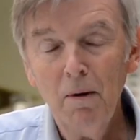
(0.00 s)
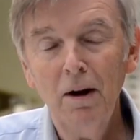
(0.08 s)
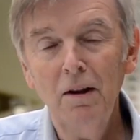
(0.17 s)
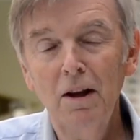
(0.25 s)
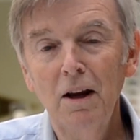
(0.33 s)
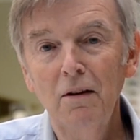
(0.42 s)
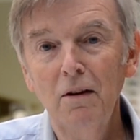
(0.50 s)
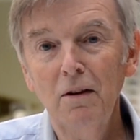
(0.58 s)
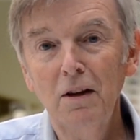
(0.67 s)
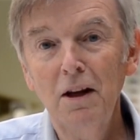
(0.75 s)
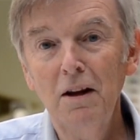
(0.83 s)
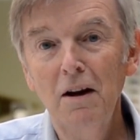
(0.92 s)
by the end
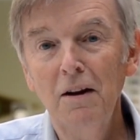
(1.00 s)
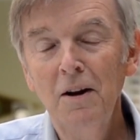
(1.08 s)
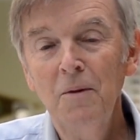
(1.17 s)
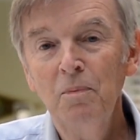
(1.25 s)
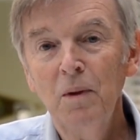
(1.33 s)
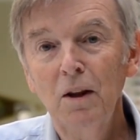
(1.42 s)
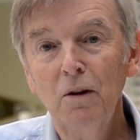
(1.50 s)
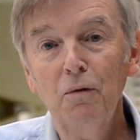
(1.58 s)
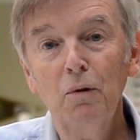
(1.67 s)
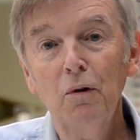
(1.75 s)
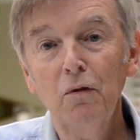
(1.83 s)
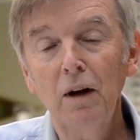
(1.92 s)
of the
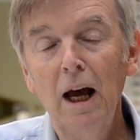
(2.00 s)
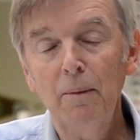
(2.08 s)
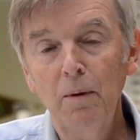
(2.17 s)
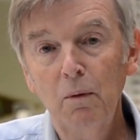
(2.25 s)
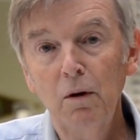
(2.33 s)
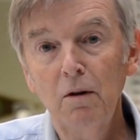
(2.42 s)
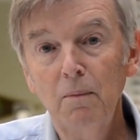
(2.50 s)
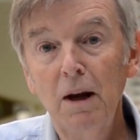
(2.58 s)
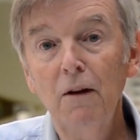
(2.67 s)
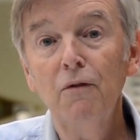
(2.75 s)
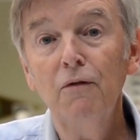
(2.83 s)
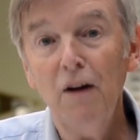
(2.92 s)
first lap, it would have
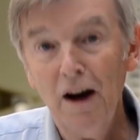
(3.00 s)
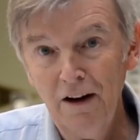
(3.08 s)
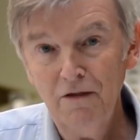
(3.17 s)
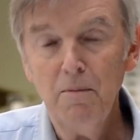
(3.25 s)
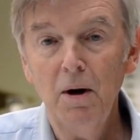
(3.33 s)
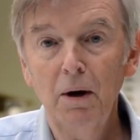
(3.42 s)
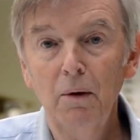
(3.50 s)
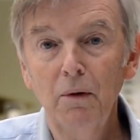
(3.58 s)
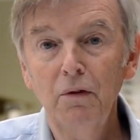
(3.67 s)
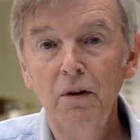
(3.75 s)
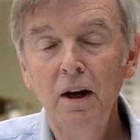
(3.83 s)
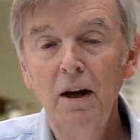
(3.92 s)
been 5
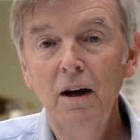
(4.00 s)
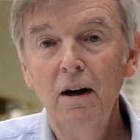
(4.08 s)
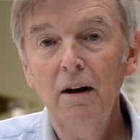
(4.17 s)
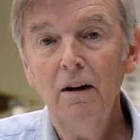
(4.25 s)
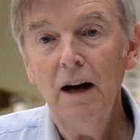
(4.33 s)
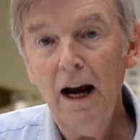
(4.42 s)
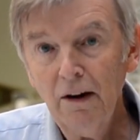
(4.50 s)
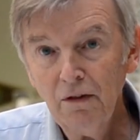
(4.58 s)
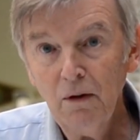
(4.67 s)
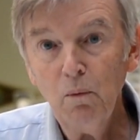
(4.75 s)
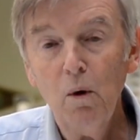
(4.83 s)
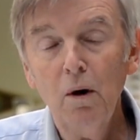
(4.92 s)
miles.
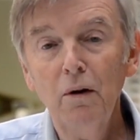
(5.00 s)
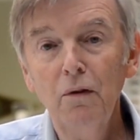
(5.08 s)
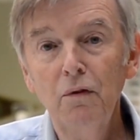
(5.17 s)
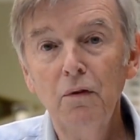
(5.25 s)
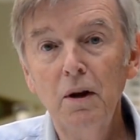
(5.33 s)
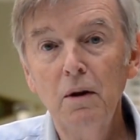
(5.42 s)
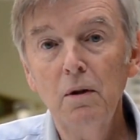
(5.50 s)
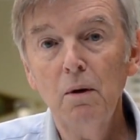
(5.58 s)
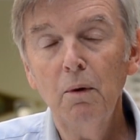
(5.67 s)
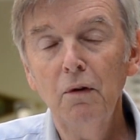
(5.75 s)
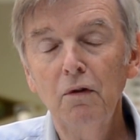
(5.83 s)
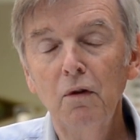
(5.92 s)
As it was, there
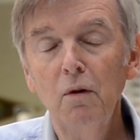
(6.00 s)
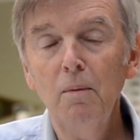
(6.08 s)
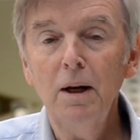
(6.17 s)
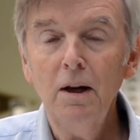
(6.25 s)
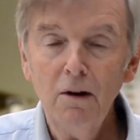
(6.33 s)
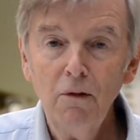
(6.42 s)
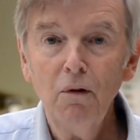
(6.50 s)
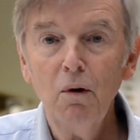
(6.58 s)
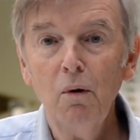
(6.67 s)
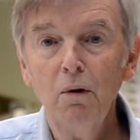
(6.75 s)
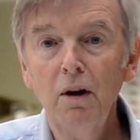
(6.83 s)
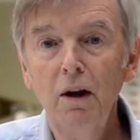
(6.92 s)
were so many
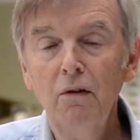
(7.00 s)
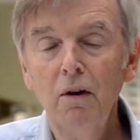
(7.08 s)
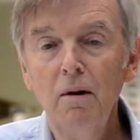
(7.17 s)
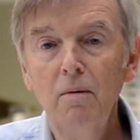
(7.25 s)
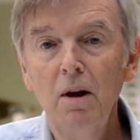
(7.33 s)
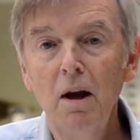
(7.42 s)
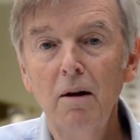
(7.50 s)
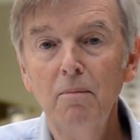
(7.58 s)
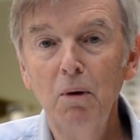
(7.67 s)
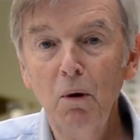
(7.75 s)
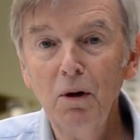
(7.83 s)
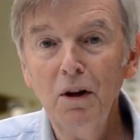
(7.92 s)
difficulties in
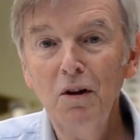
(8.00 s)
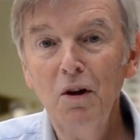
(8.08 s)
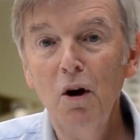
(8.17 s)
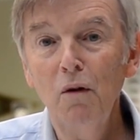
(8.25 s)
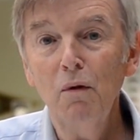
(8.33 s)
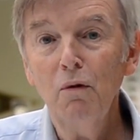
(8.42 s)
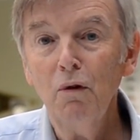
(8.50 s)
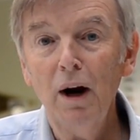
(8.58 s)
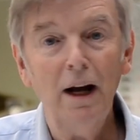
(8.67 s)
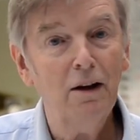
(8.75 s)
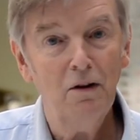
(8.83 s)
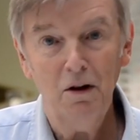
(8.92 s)
building the oval
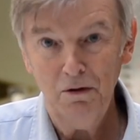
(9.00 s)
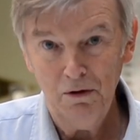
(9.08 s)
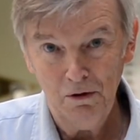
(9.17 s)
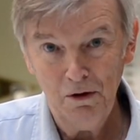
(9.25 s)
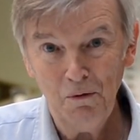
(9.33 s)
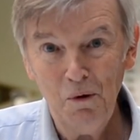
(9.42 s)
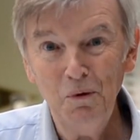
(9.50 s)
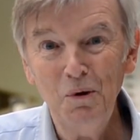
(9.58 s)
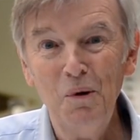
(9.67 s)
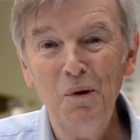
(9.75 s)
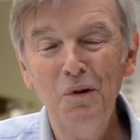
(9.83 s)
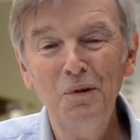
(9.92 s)
track that the road
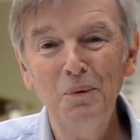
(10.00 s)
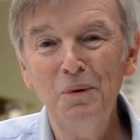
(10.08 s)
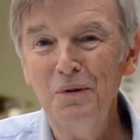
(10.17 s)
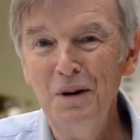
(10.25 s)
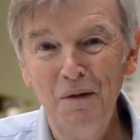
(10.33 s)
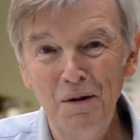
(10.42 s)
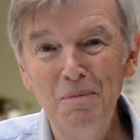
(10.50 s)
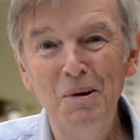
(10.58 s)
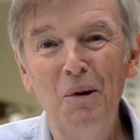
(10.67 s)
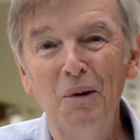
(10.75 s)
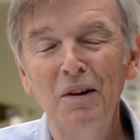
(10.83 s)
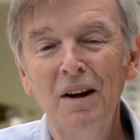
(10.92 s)
course was never
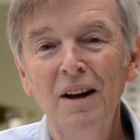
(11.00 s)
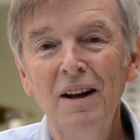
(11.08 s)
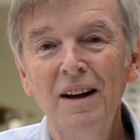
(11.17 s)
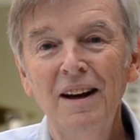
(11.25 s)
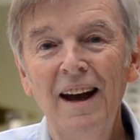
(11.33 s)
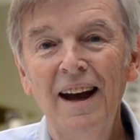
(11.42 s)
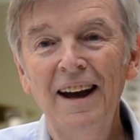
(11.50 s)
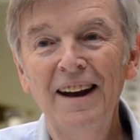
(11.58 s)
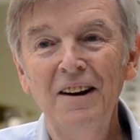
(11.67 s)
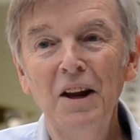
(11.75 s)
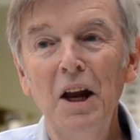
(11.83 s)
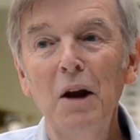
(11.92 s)
built.
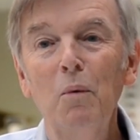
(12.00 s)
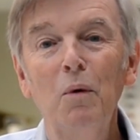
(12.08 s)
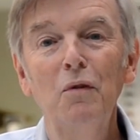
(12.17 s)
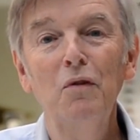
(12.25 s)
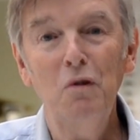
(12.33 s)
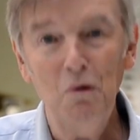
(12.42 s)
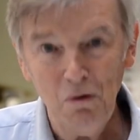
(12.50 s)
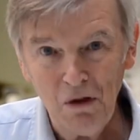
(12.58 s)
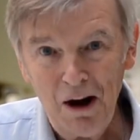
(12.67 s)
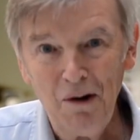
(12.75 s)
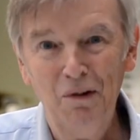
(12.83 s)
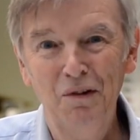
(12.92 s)
And it was
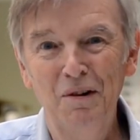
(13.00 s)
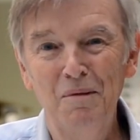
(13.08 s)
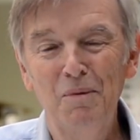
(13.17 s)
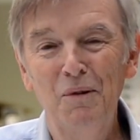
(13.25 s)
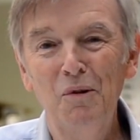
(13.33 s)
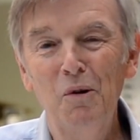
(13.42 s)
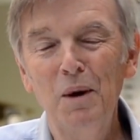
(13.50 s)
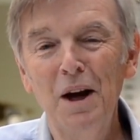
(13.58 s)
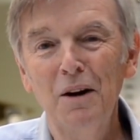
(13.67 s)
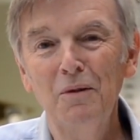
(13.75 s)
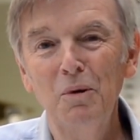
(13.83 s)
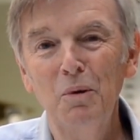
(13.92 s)
2000 before we
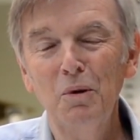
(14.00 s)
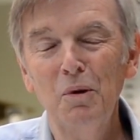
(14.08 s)
had a road